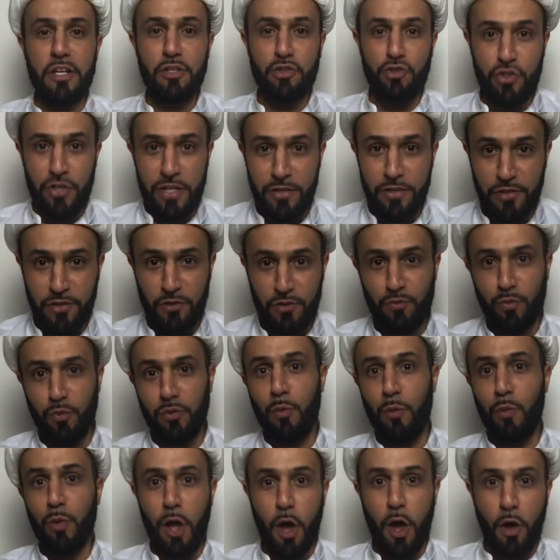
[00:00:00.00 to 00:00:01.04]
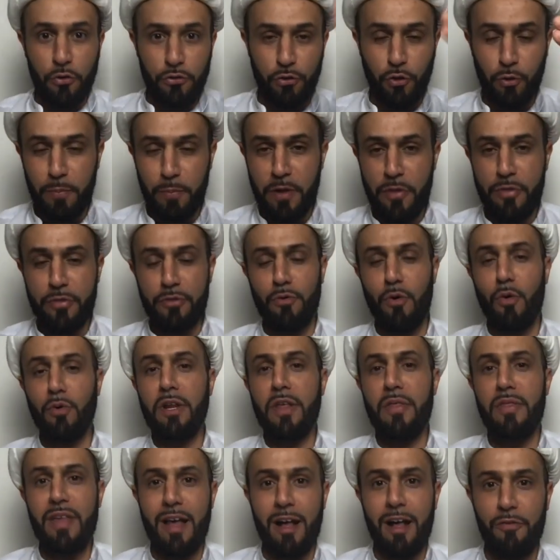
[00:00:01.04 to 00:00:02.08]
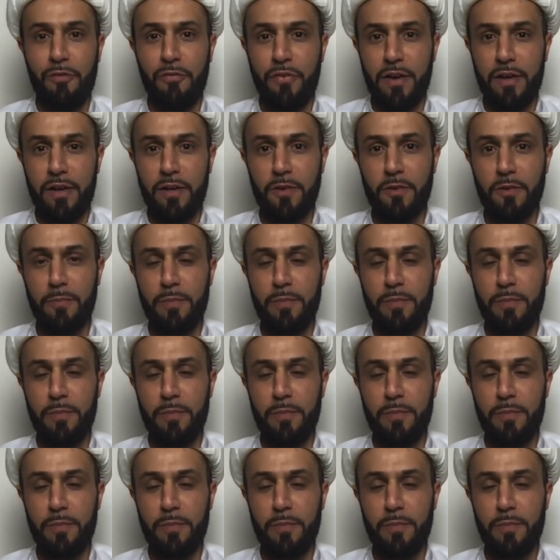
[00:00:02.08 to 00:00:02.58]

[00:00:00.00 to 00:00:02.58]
Jesus will also be thrown in the hellfire?